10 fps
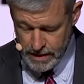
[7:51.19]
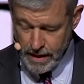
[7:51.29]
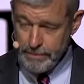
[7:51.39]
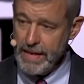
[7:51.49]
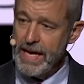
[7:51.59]

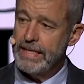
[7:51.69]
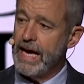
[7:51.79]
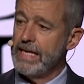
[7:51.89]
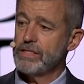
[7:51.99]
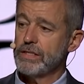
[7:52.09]
a man
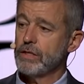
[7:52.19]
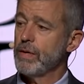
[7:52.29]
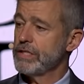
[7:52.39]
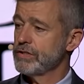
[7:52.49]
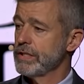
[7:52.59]
asks a
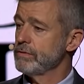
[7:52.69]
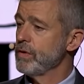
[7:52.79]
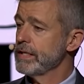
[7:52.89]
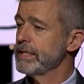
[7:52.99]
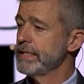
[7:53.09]
question
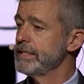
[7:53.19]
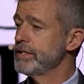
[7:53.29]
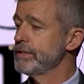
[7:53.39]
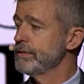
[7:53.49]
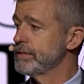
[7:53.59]
what can he do